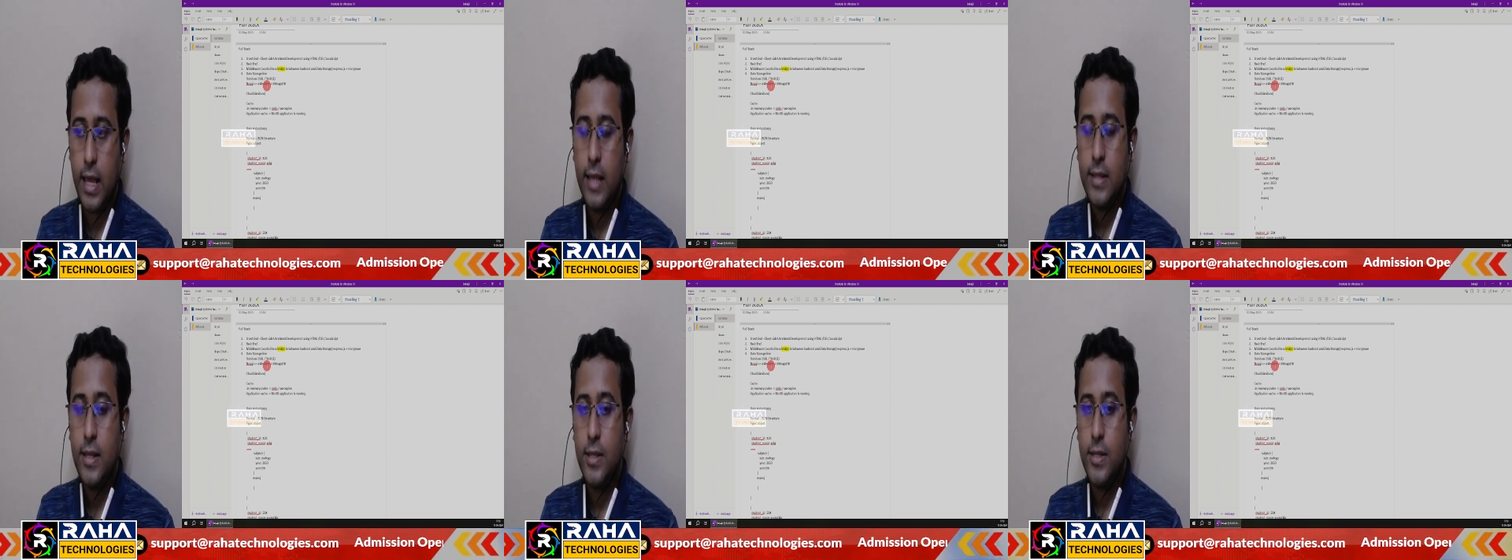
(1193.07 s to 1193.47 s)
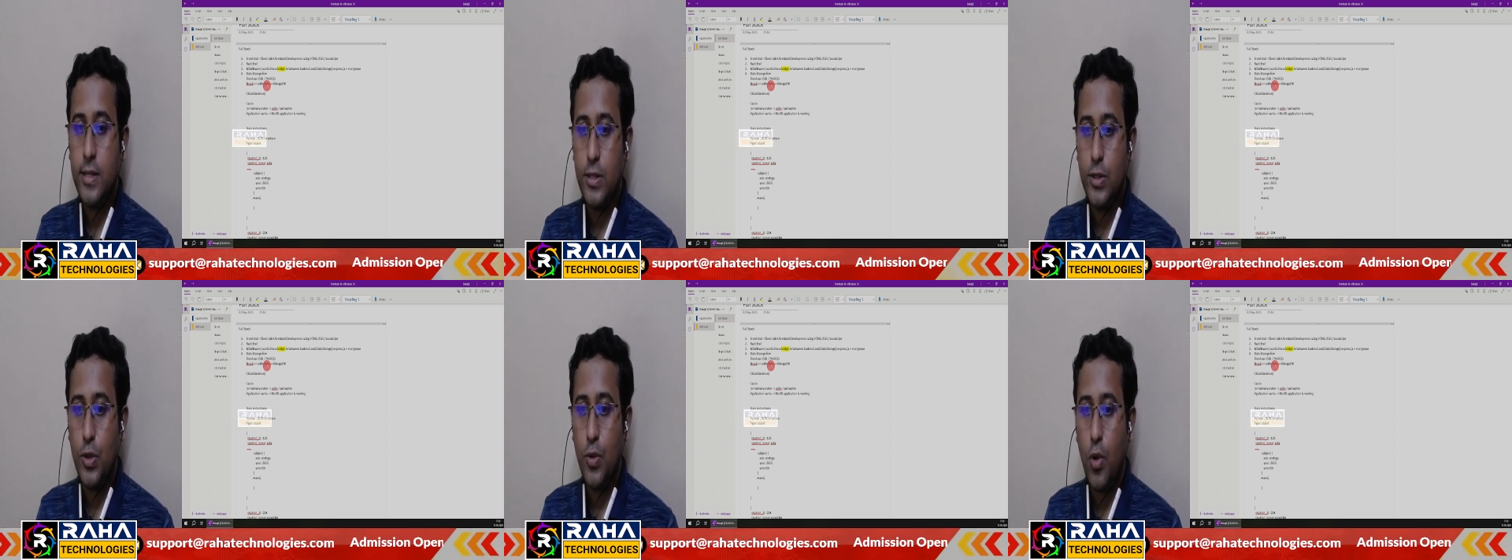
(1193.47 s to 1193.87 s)

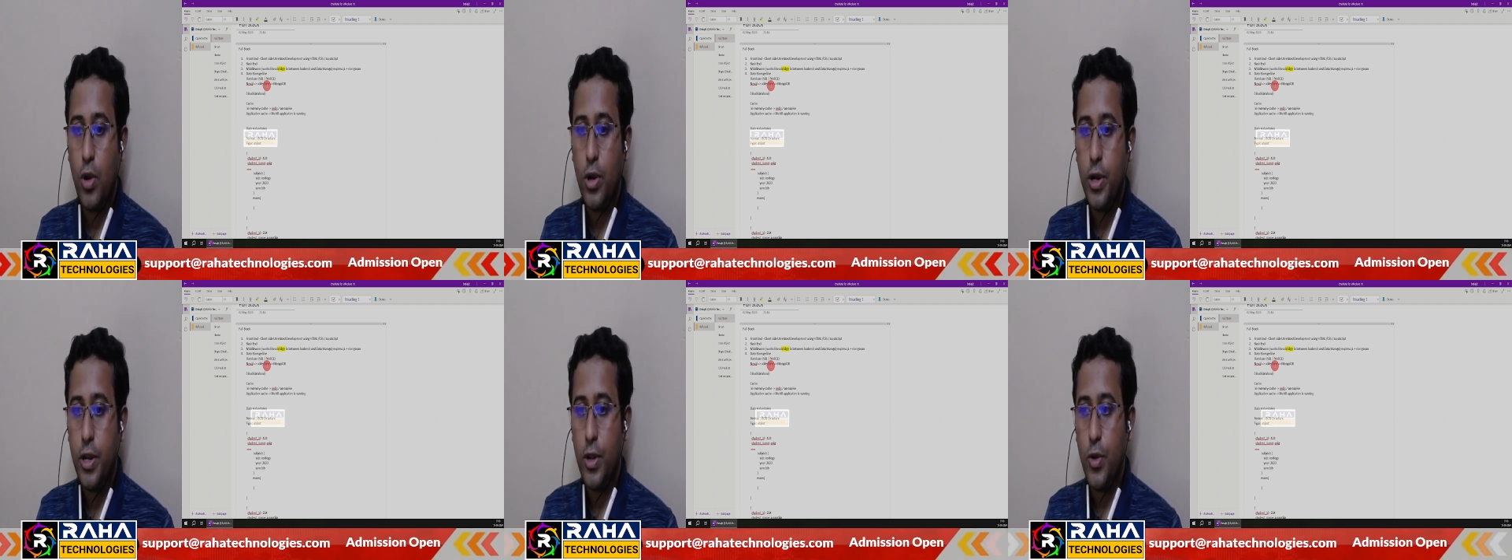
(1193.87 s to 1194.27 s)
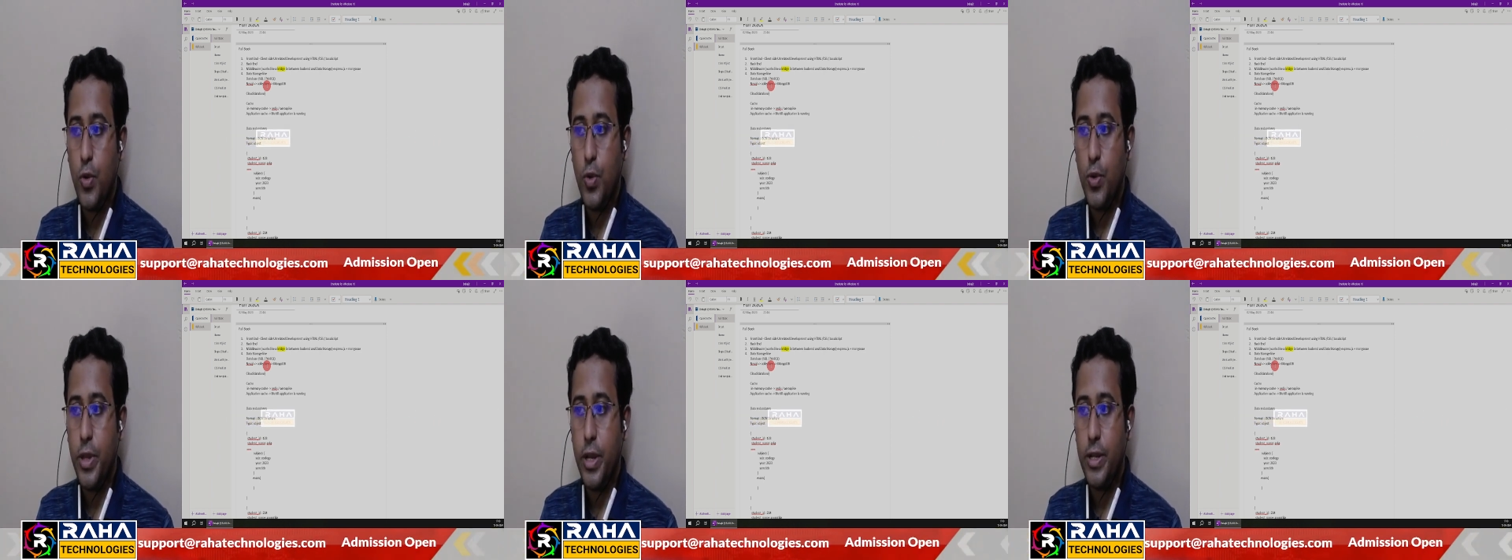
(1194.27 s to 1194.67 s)
SSDs you already
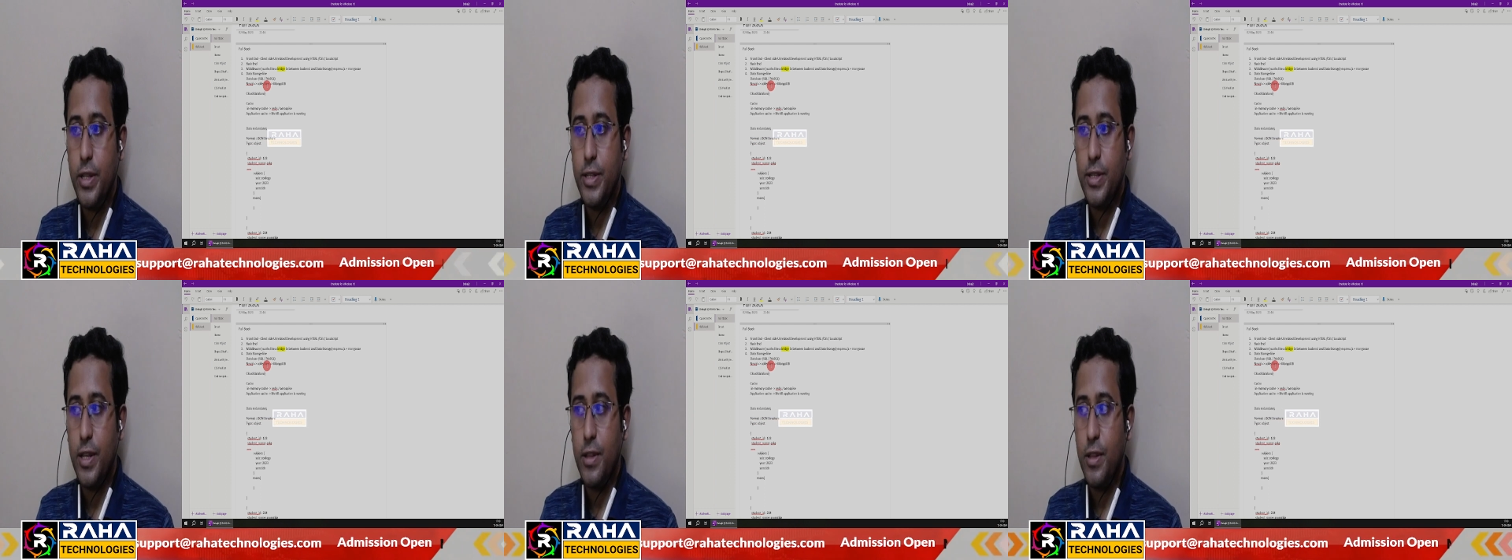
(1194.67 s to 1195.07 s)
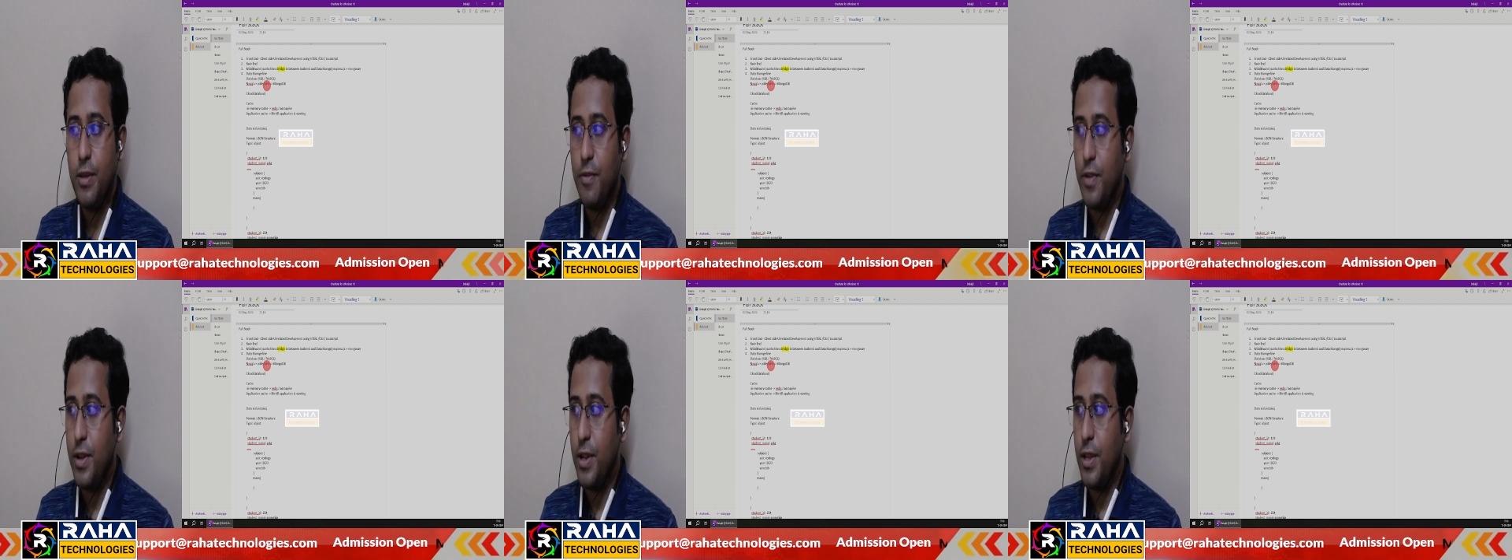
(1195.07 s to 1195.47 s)
know that these are the
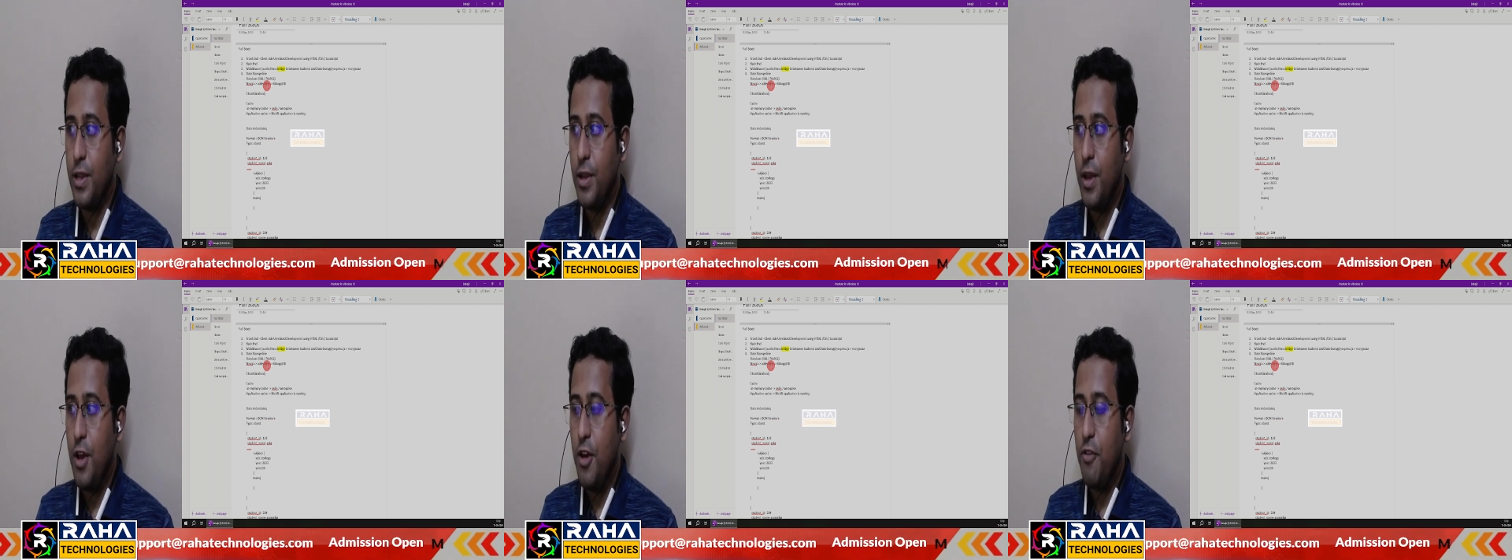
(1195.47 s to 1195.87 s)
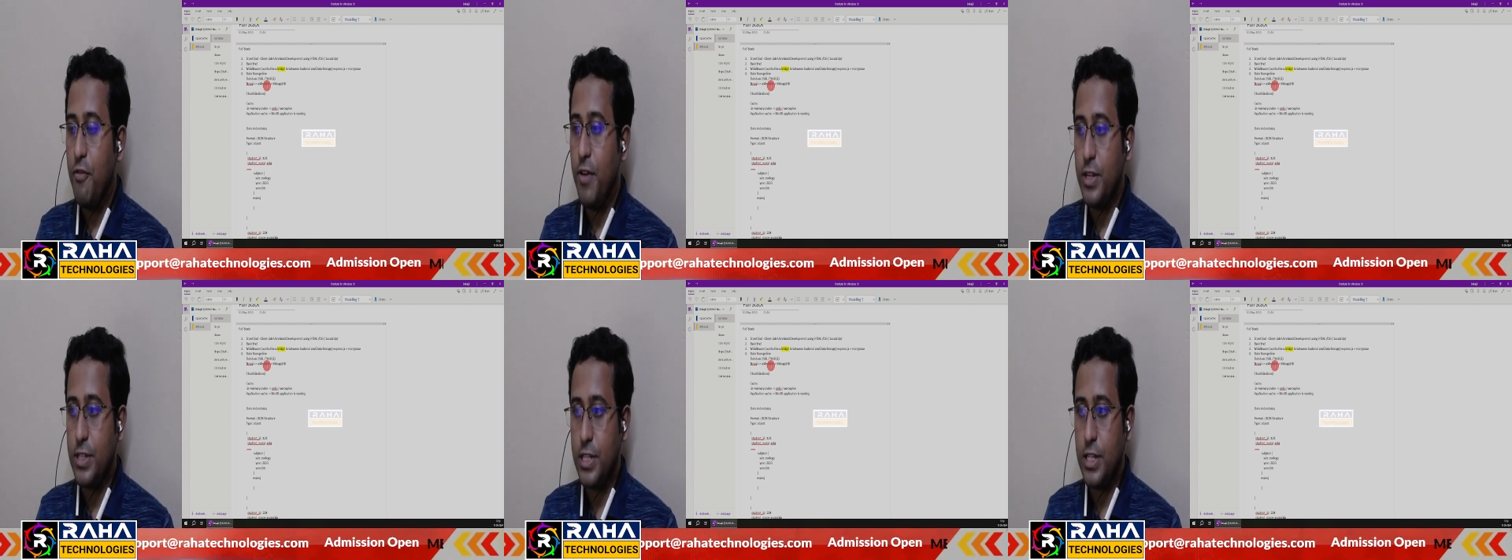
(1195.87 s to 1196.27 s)
very
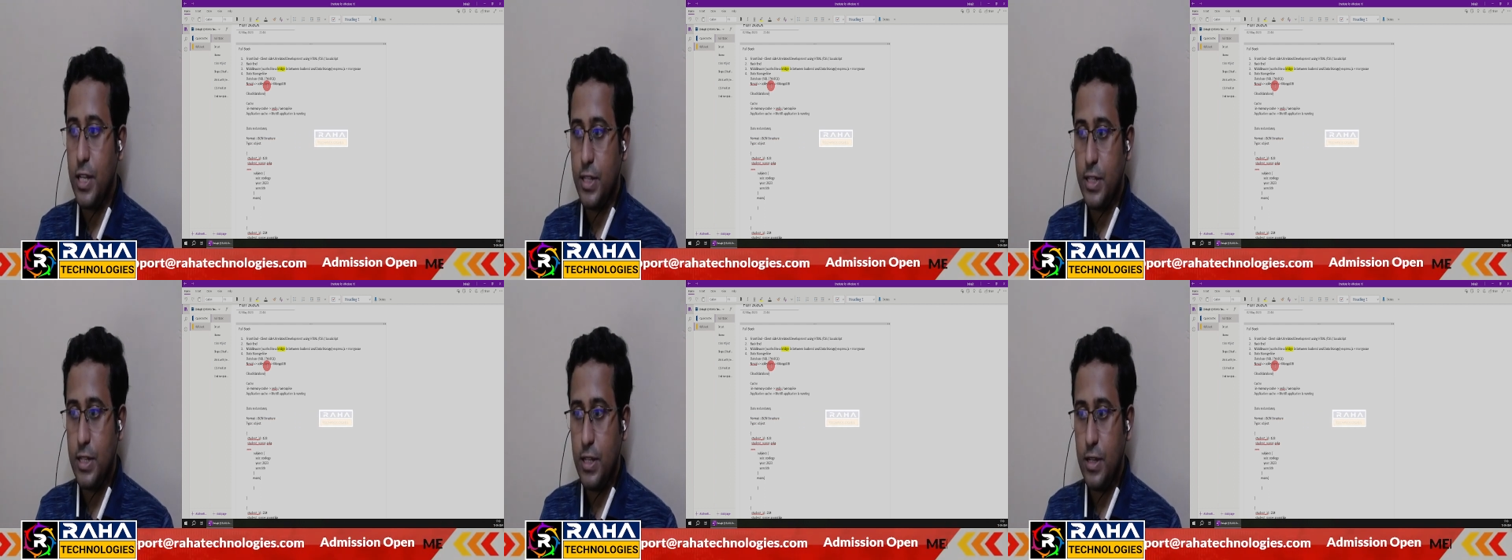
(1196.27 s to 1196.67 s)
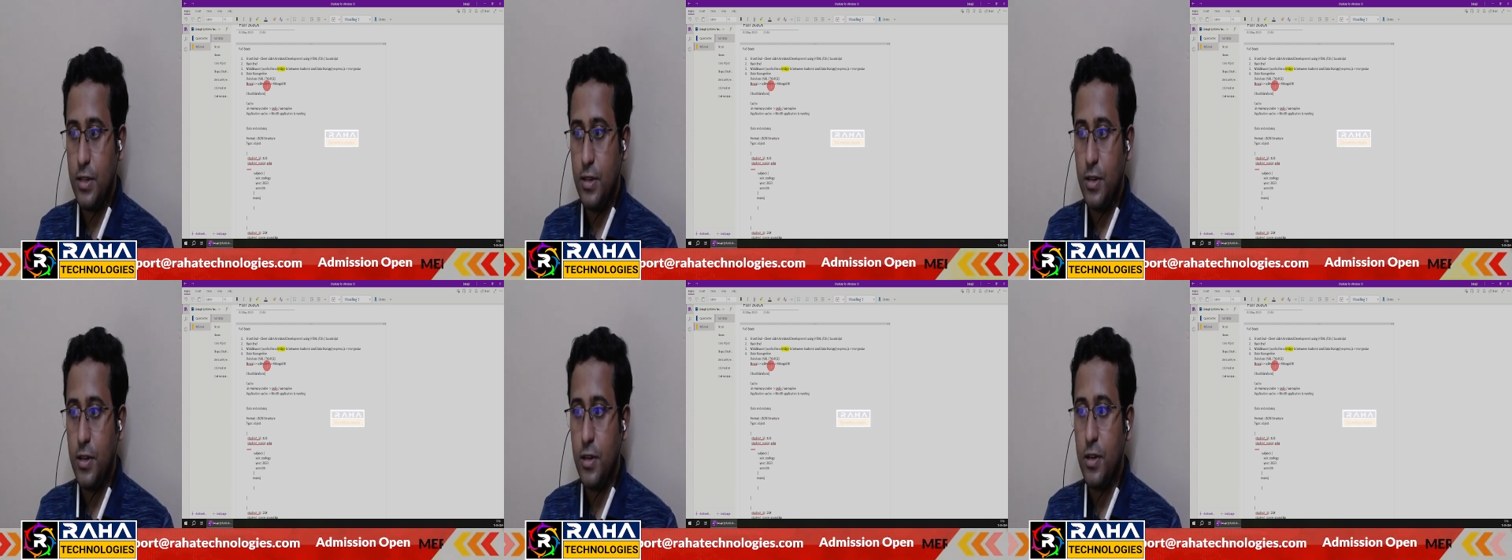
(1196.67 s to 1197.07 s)
fastest
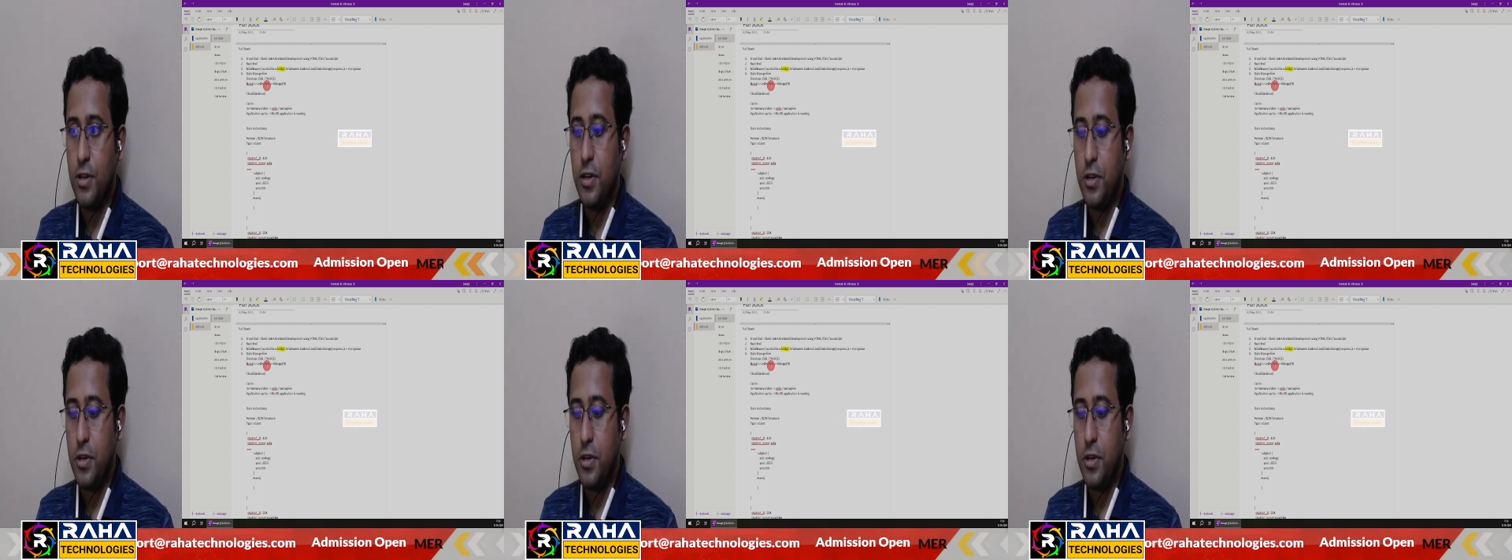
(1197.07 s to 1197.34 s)
uh,